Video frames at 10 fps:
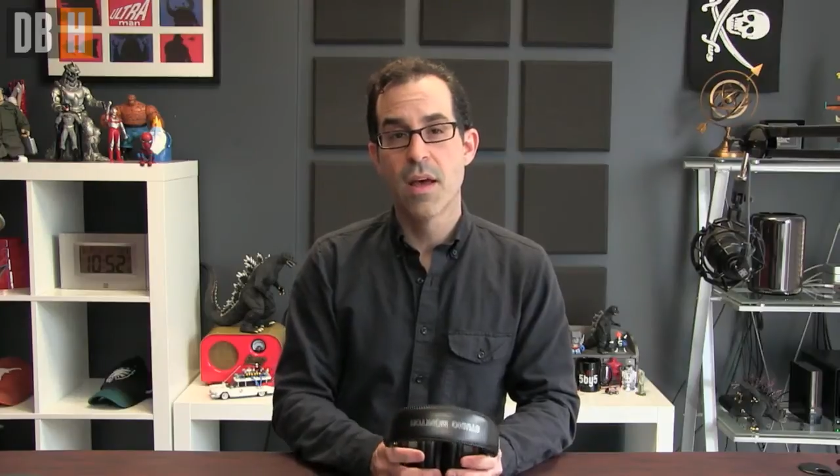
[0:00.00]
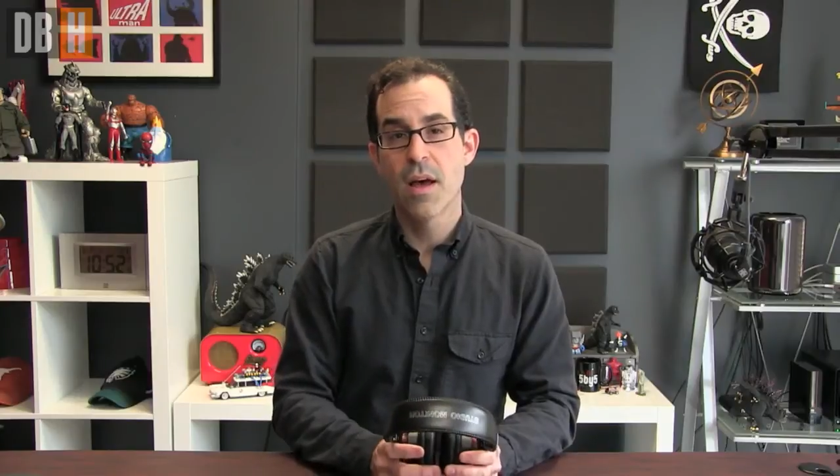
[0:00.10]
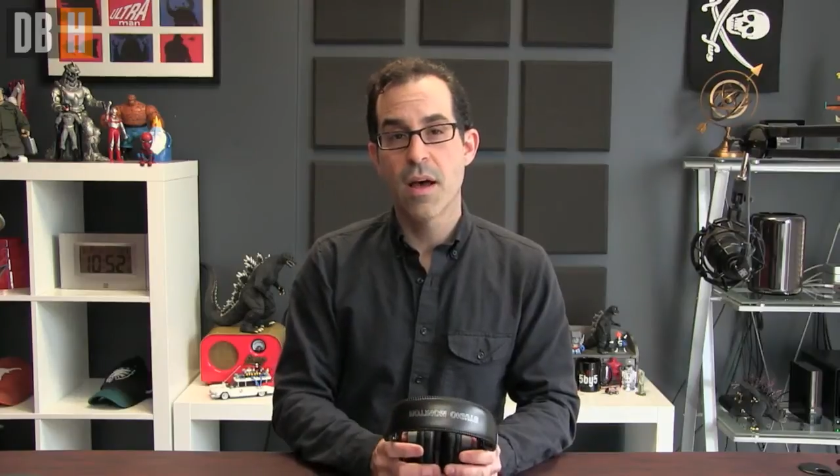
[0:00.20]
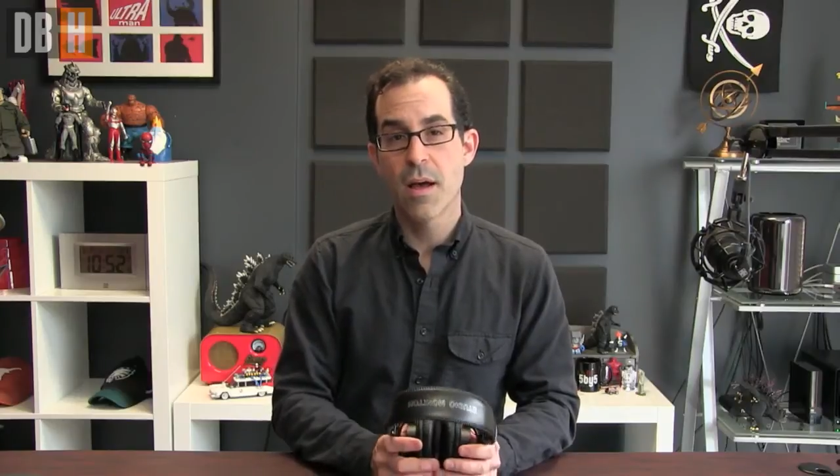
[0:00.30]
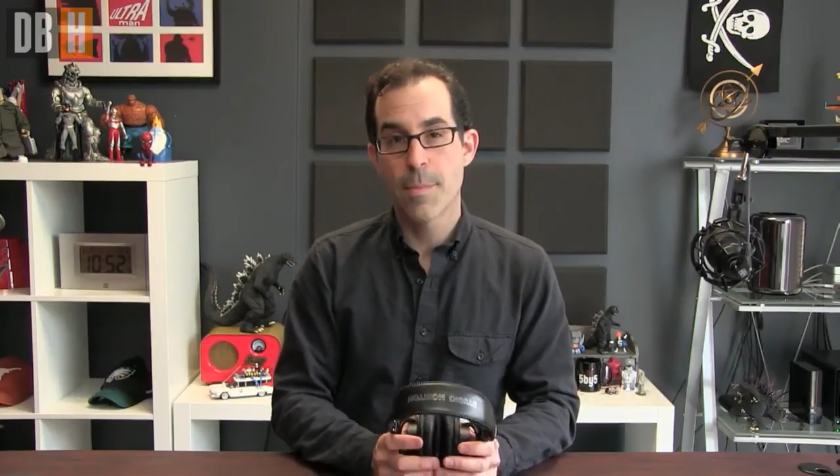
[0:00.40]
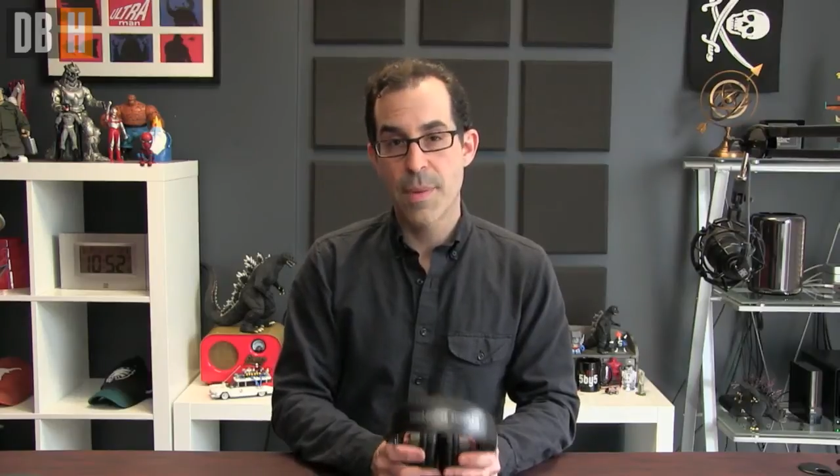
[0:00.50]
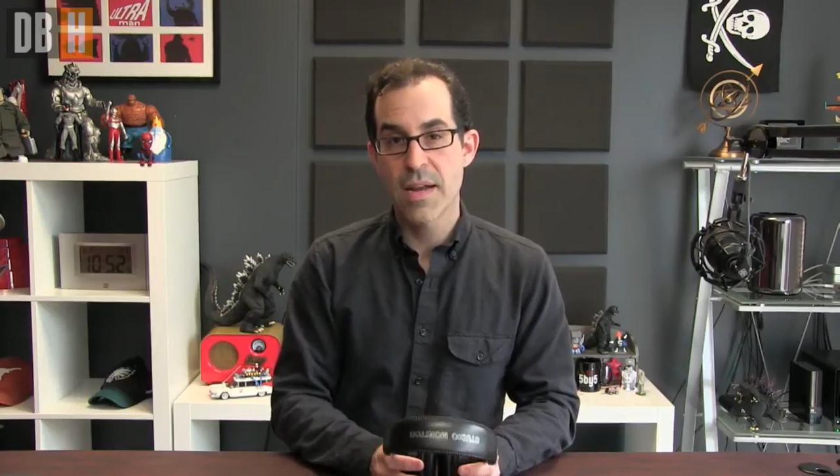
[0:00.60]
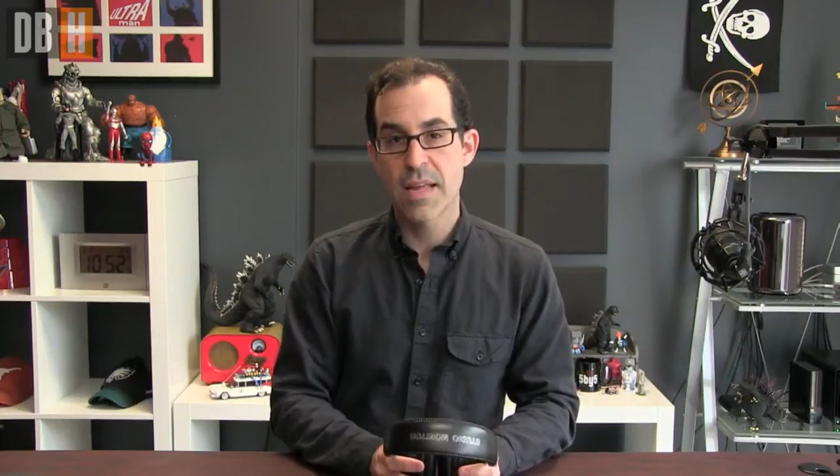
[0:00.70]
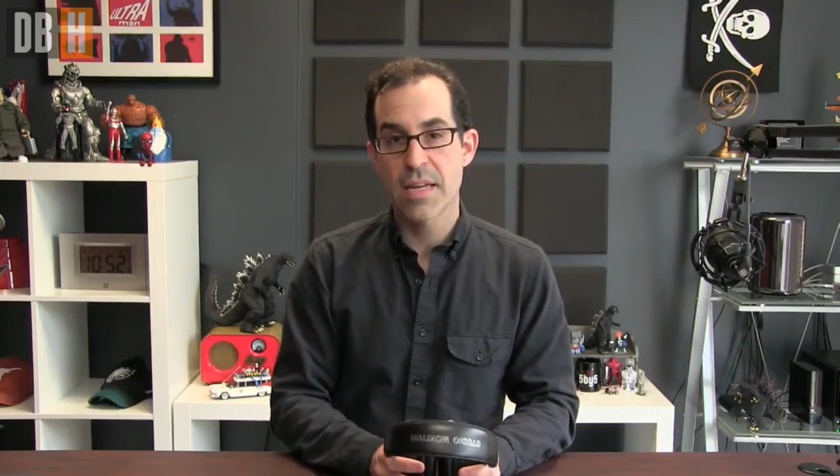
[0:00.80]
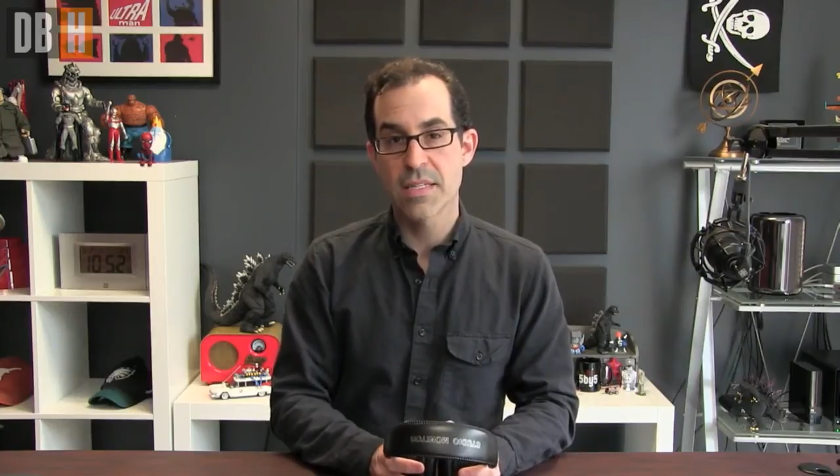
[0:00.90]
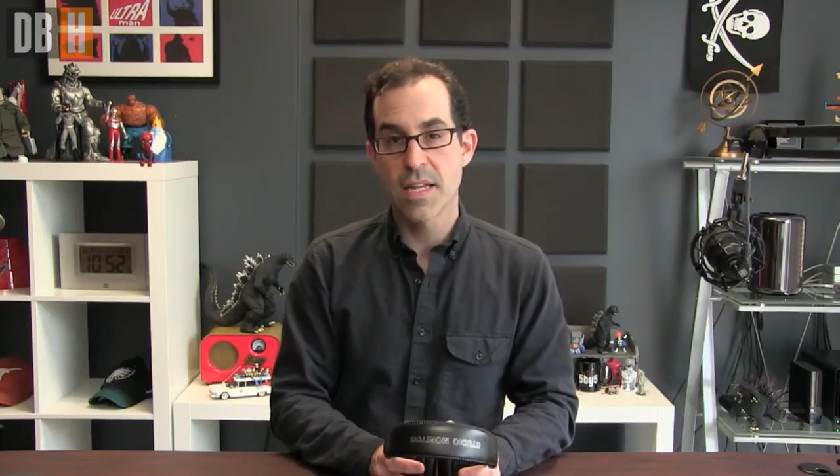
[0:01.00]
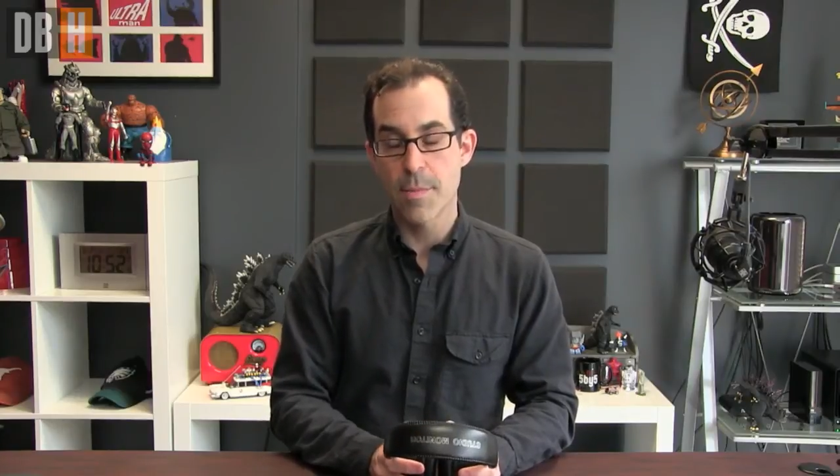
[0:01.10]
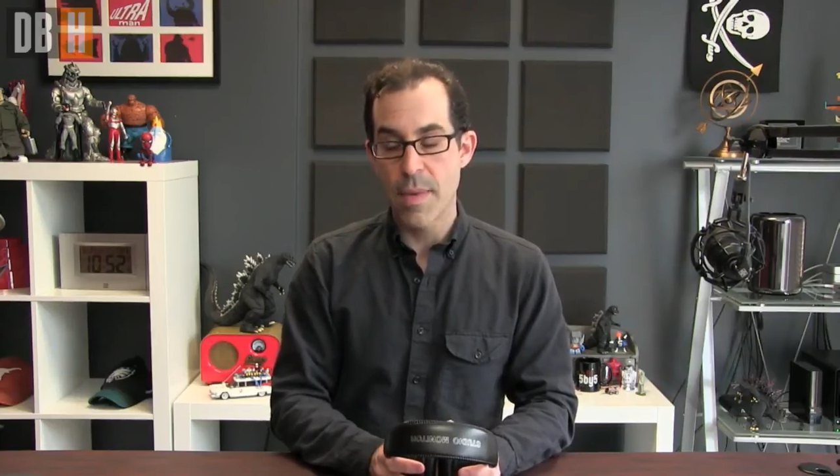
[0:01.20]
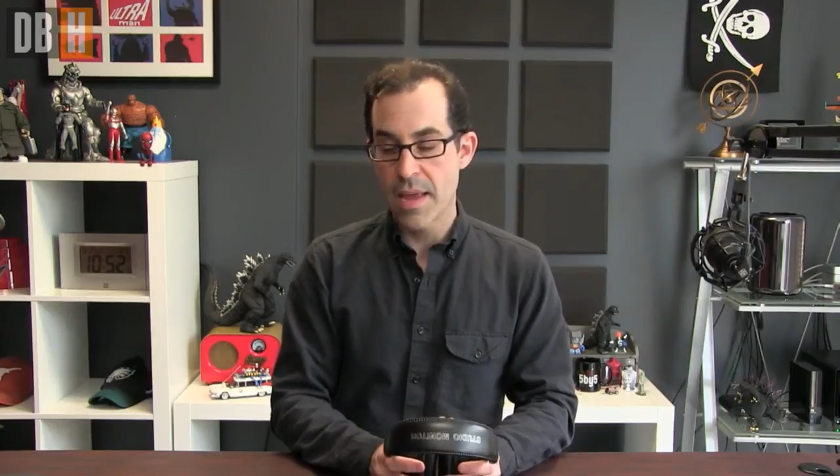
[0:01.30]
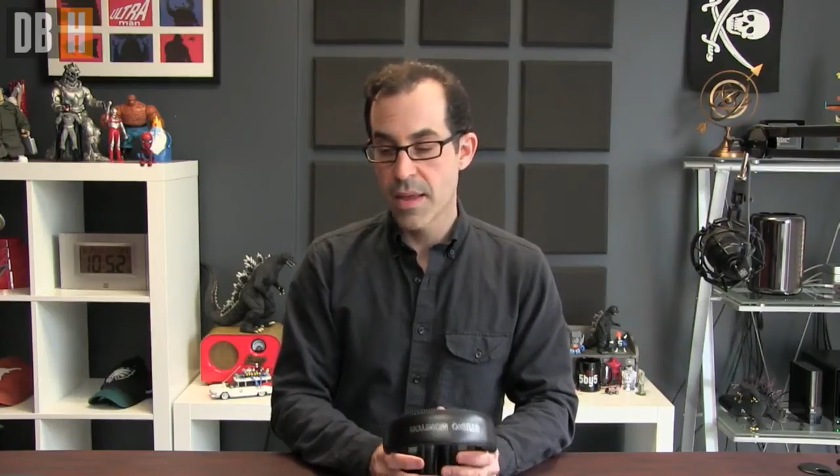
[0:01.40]
podcast that I
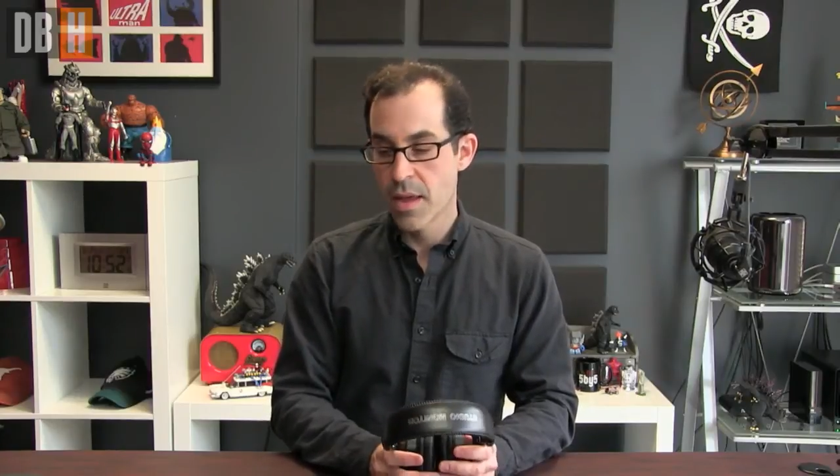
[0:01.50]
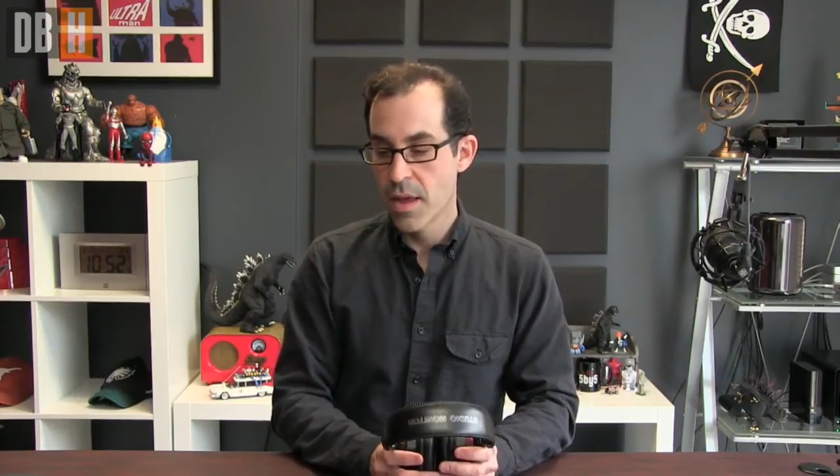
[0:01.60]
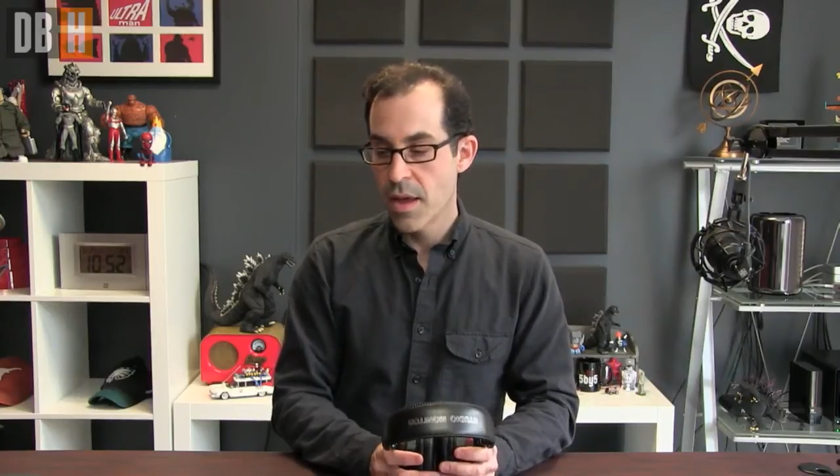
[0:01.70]
make,